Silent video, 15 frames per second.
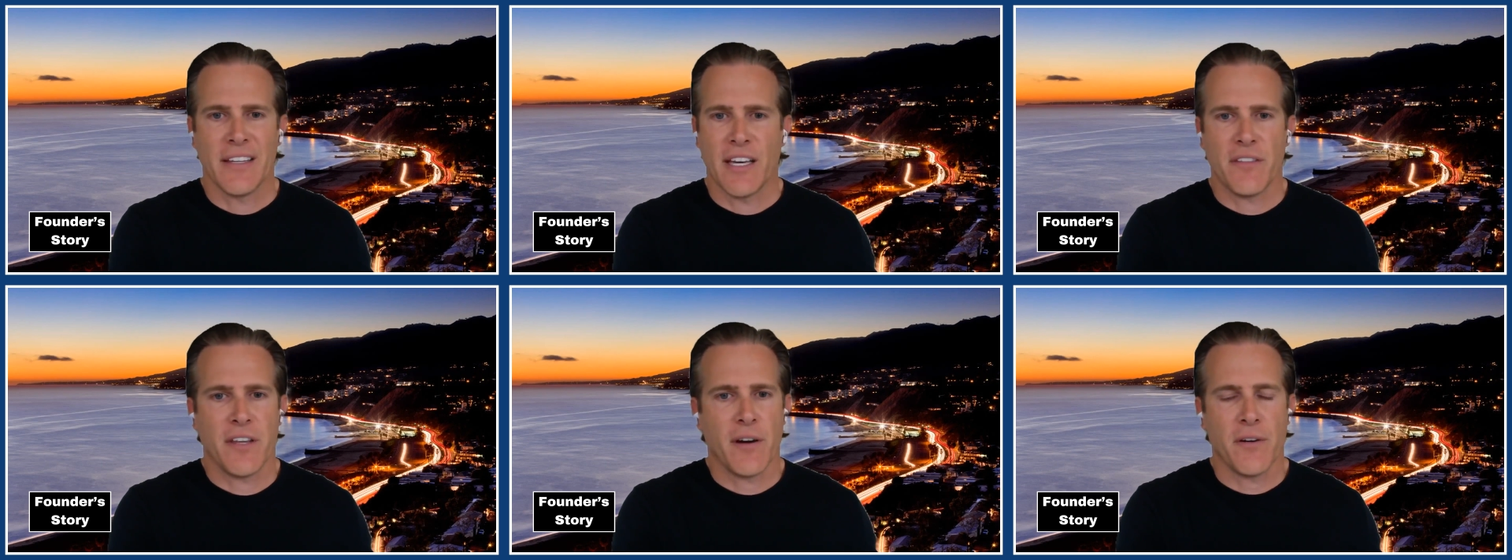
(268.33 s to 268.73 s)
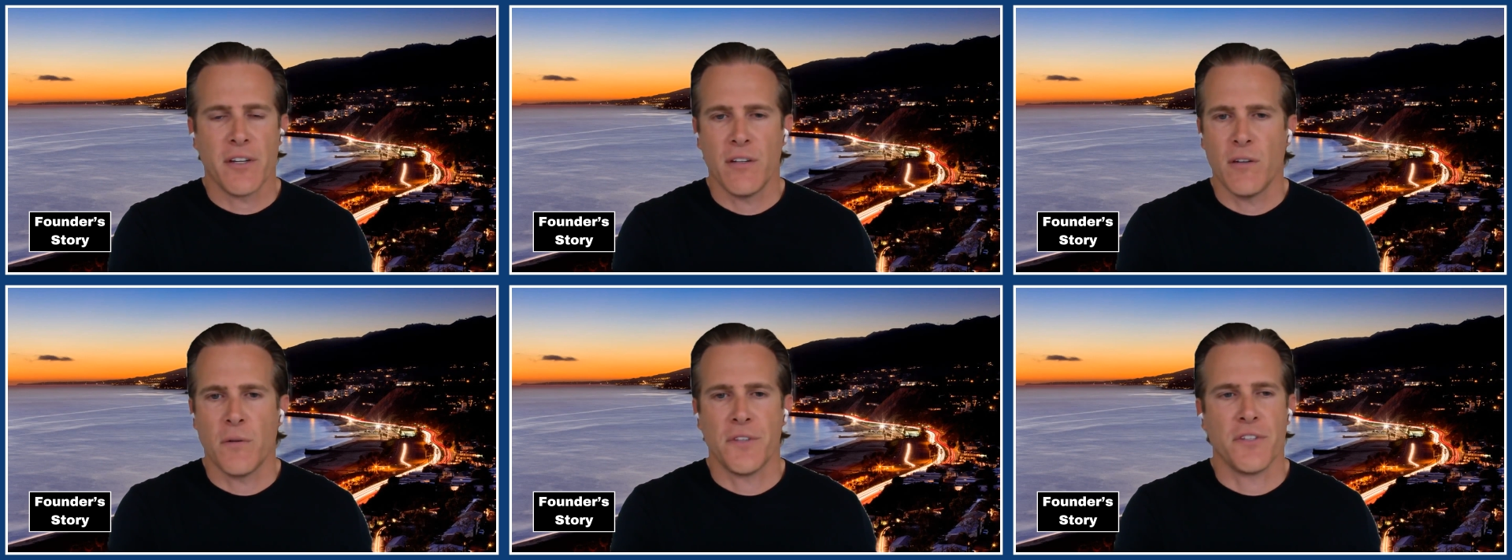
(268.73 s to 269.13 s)
they
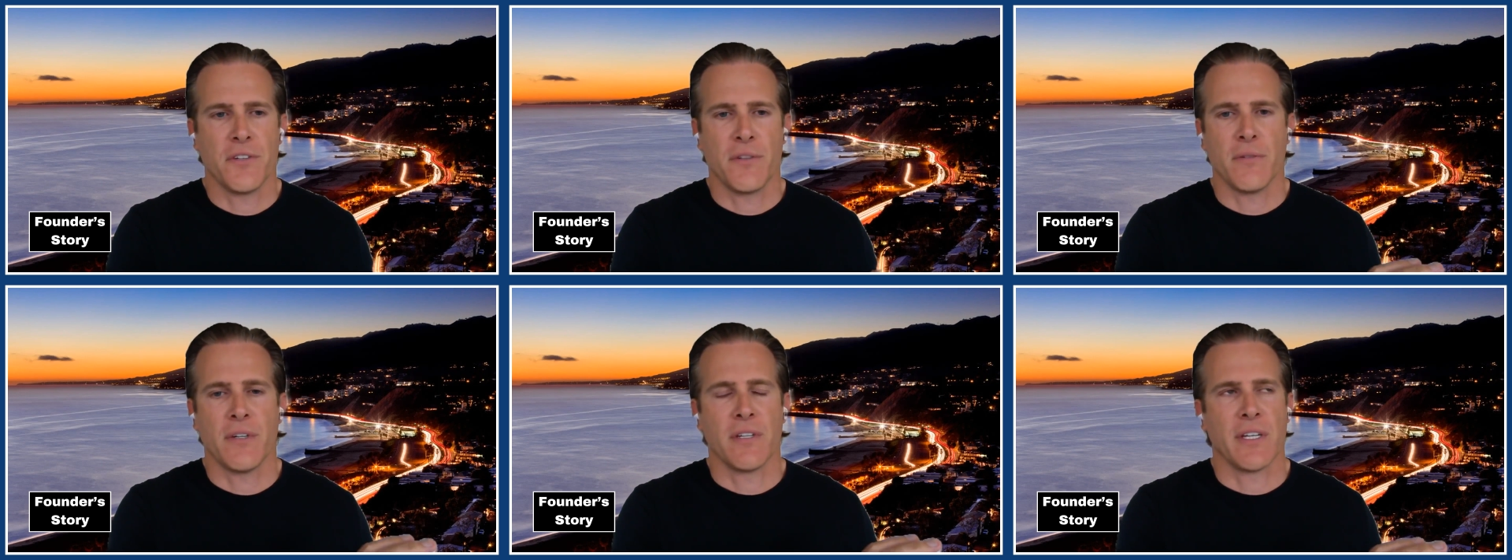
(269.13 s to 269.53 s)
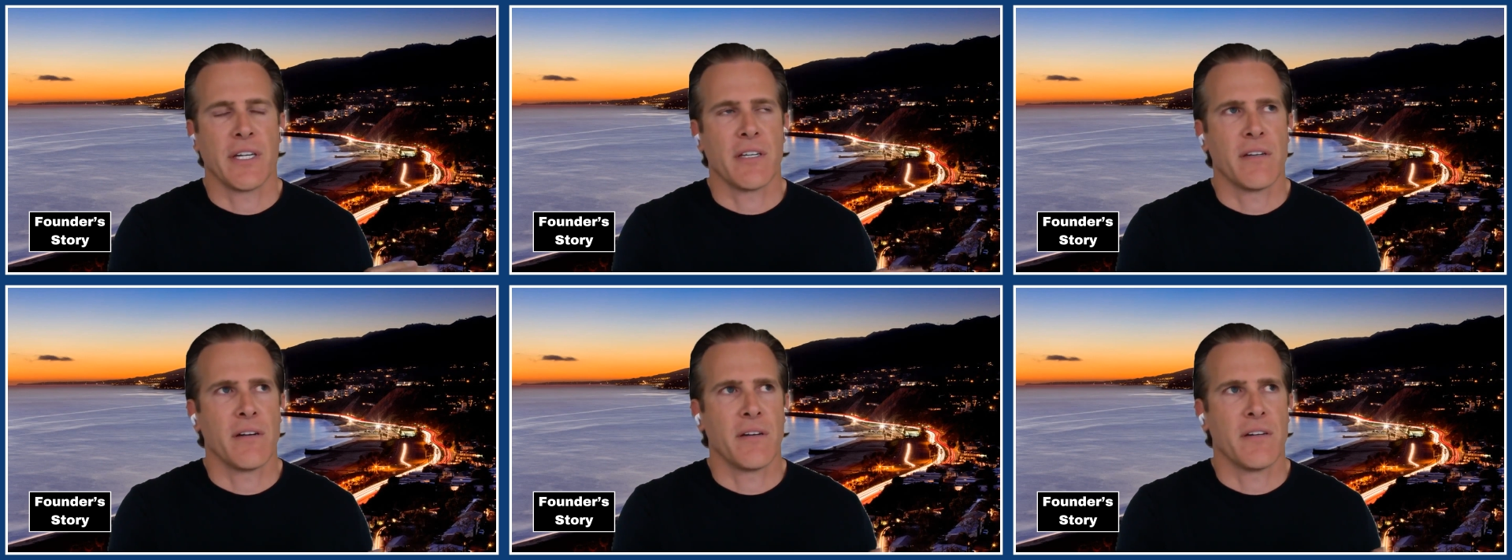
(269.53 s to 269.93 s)
already know what they're doing.
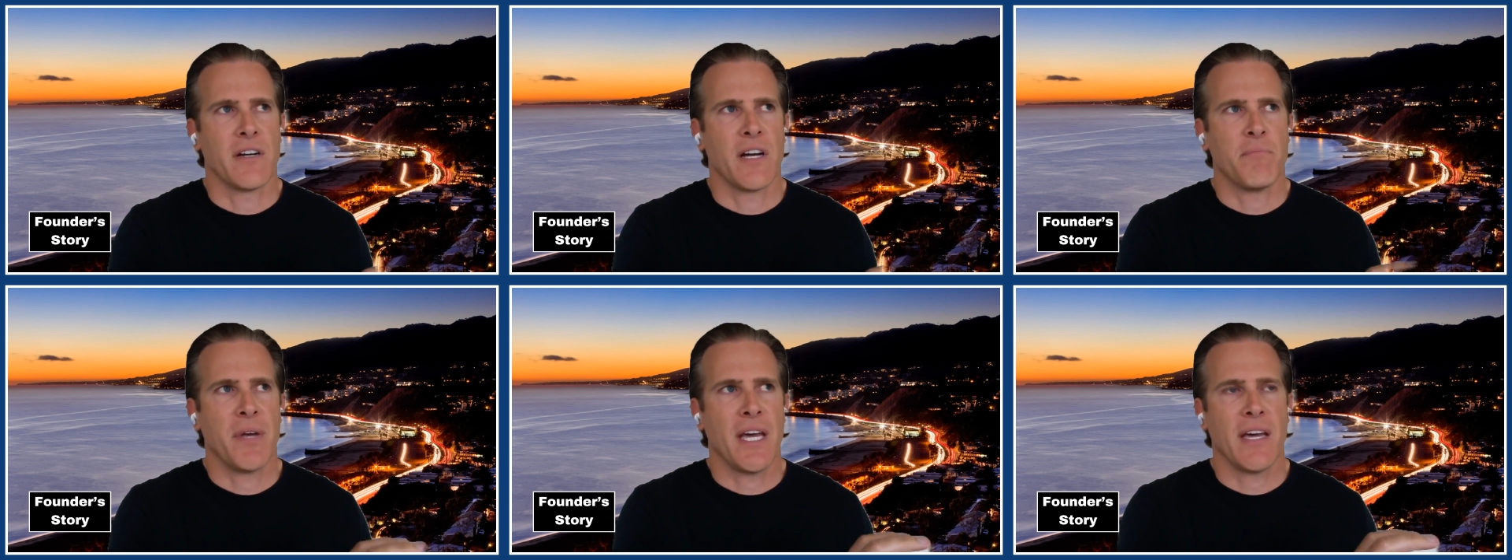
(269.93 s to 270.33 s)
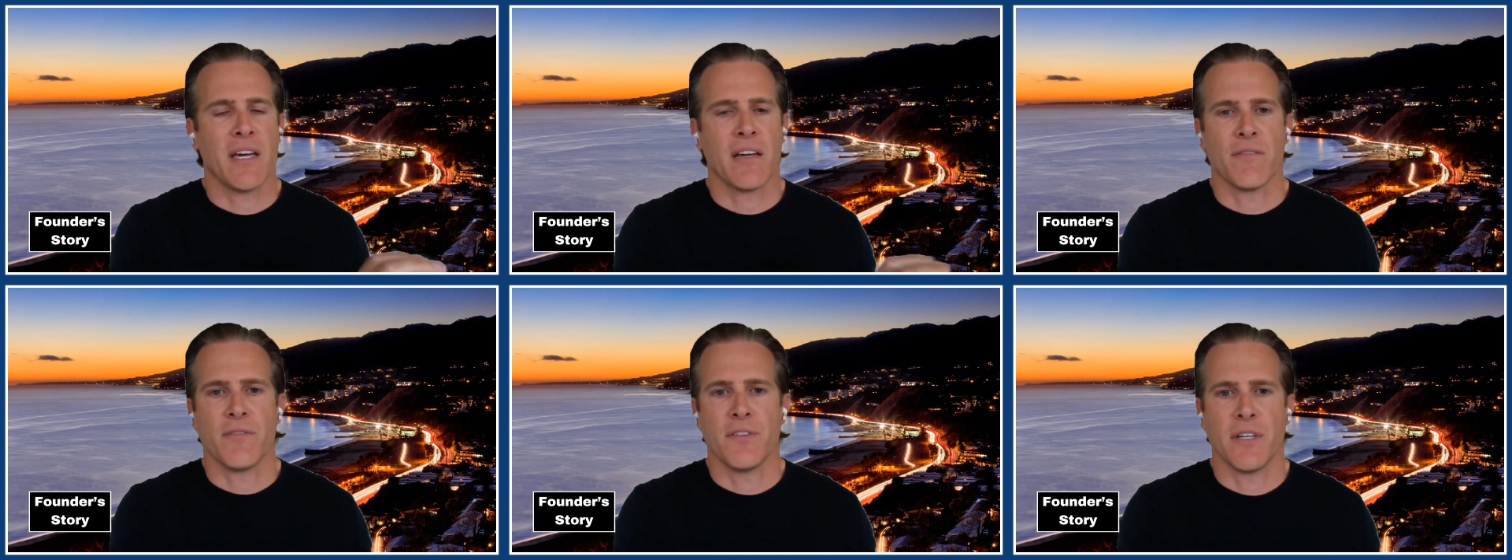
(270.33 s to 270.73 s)
Like you're not
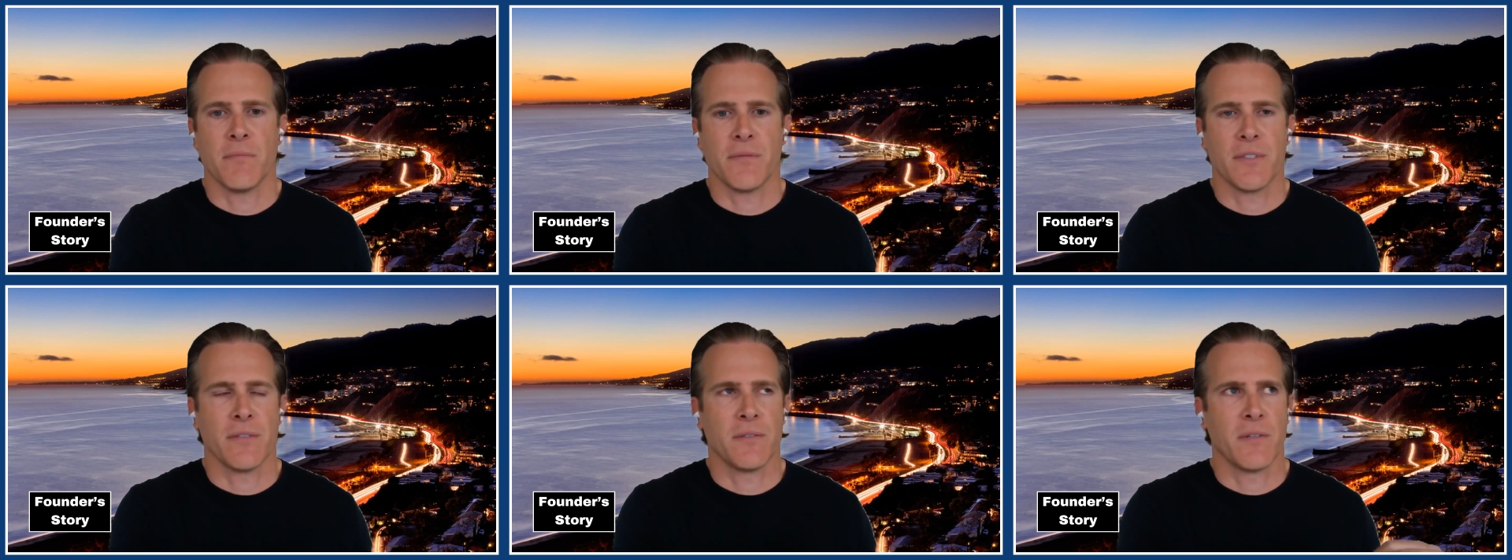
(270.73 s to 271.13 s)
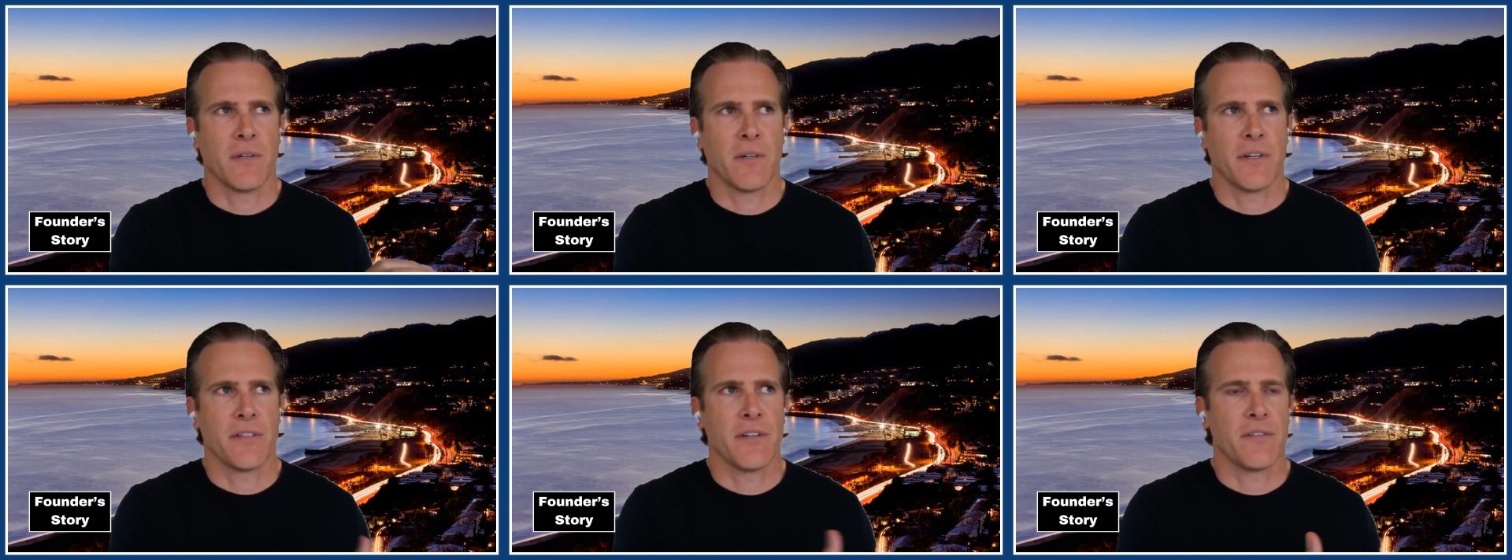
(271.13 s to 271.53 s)
paying for them to
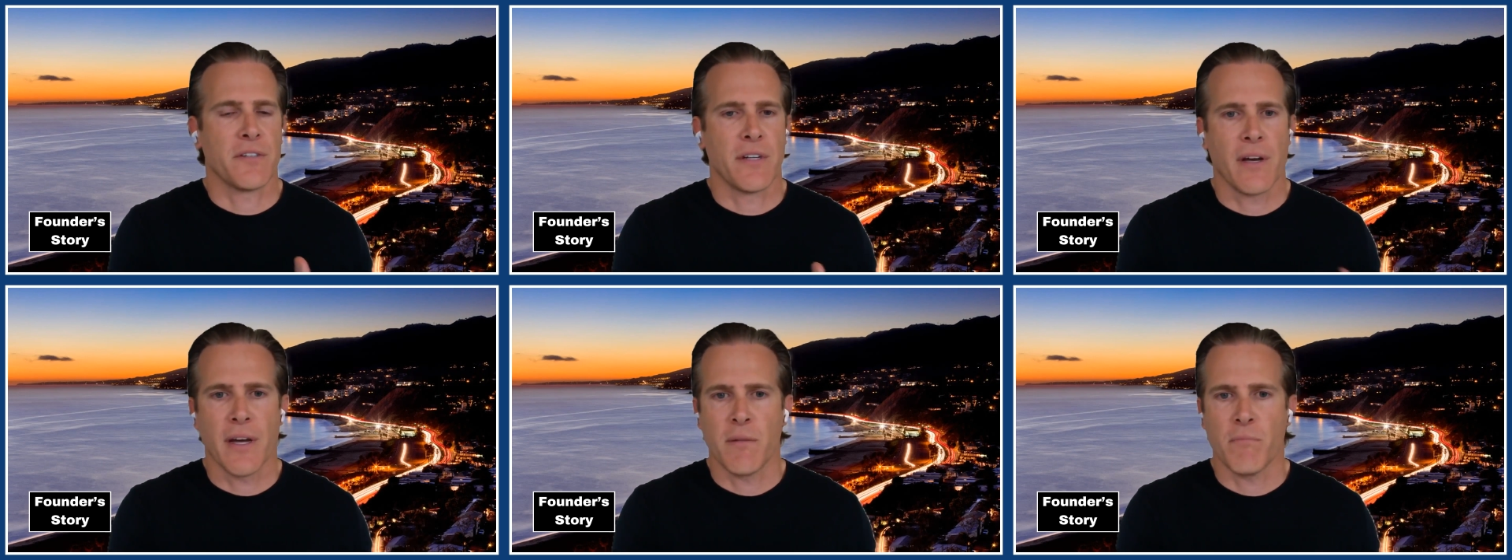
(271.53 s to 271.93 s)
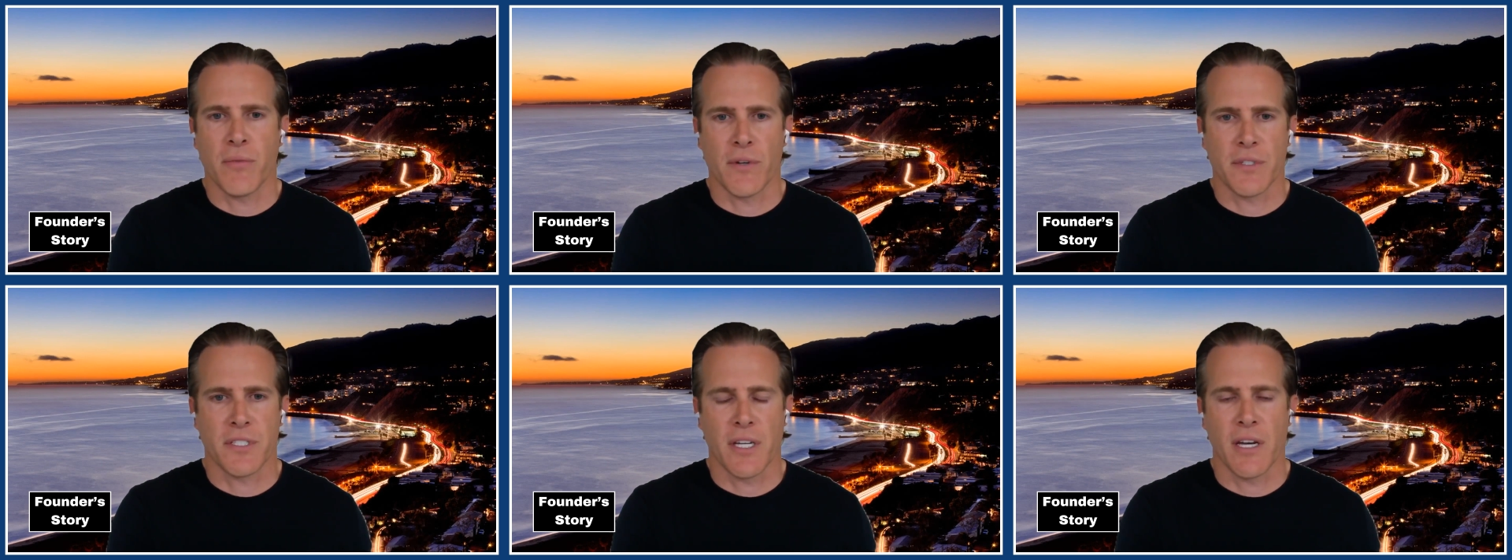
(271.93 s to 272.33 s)
learn on your dime
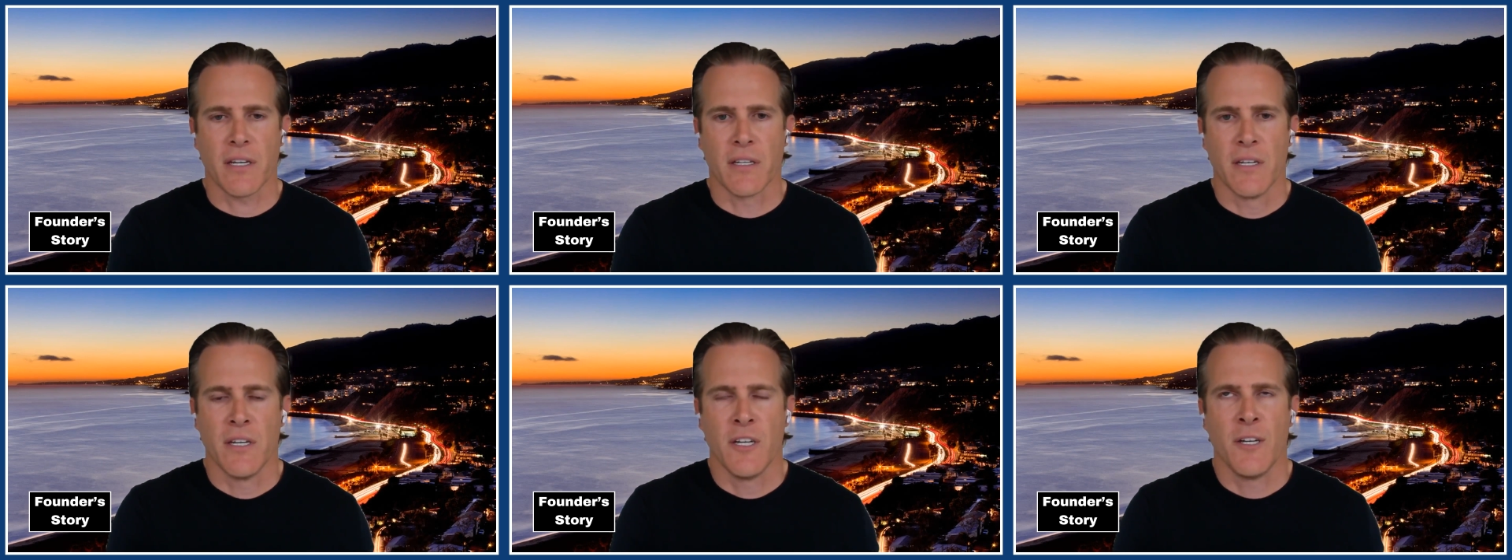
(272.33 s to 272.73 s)
per se.